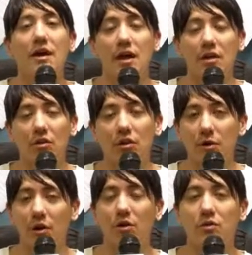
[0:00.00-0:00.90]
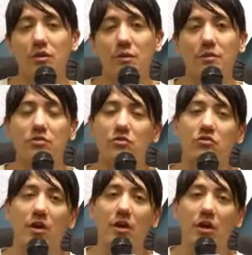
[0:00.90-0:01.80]
and learn about GoTarryn Personal
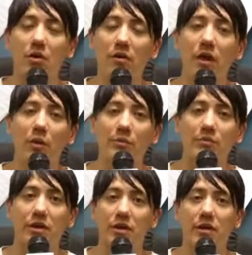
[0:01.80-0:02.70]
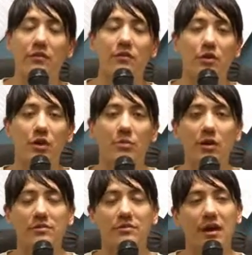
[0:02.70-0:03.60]
Training, go to that website, click on the video
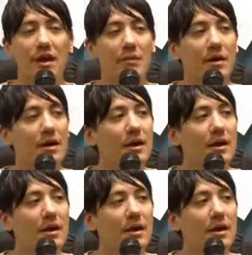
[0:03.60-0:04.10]
blogs tab,